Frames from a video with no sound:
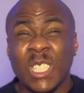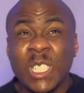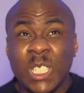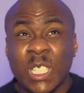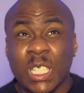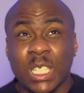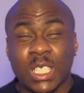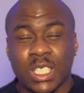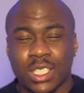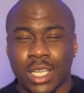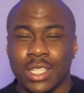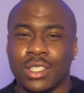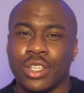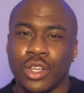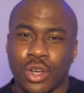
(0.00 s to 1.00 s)
Yes,
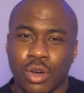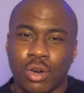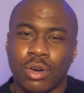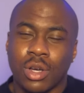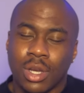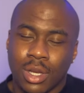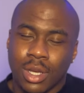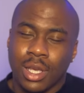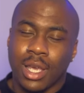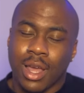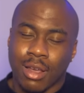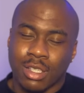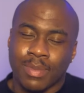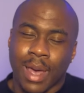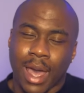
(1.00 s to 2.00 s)
until he
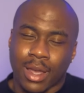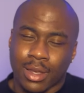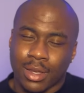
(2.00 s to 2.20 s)
comes back.